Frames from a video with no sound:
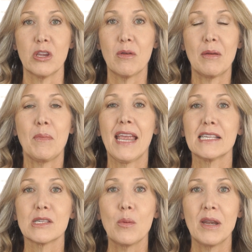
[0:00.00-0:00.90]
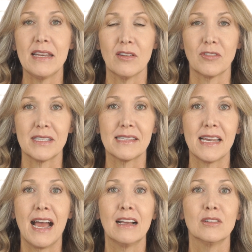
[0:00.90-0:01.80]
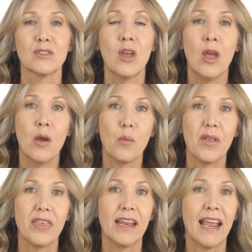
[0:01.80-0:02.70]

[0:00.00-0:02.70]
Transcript: You can make so many different styles with it,